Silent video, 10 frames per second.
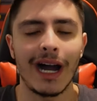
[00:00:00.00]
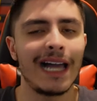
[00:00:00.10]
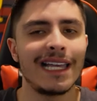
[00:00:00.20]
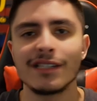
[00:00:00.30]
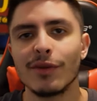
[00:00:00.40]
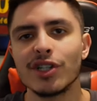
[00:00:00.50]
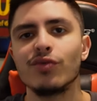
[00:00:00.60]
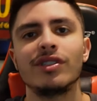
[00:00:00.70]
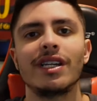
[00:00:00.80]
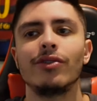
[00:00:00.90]
as much as we
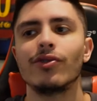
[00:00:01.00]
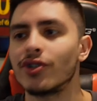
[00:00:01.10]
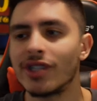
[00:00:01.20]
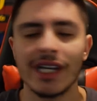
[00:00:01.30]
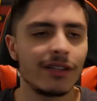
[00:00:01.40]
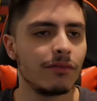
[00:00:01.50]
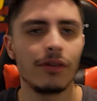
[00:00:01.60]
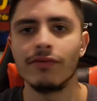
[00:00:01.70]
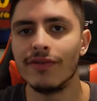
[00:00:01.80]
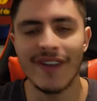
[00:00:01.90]
say, you know, Ter
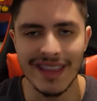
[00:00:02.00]
Stegen,